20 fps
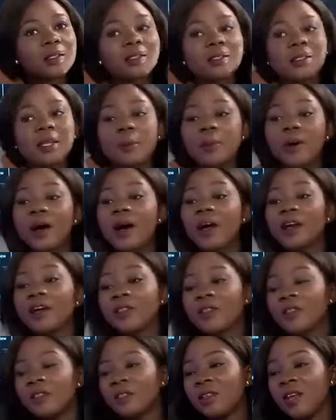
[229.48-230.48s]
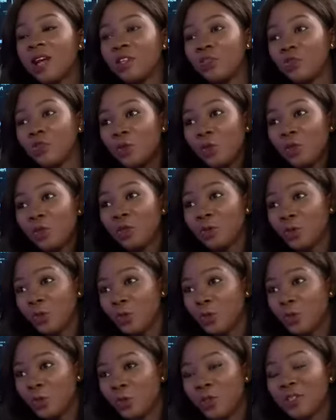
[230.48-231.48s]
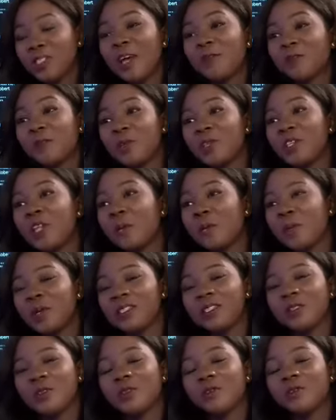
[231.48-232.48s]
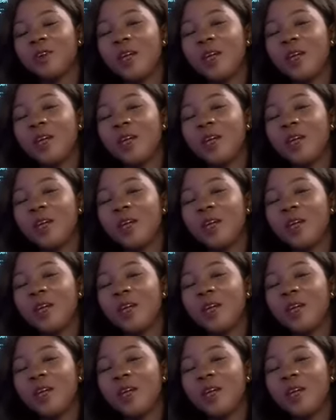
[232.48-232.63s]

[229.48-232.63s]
step higher than the Ajo is, because I've done that myself.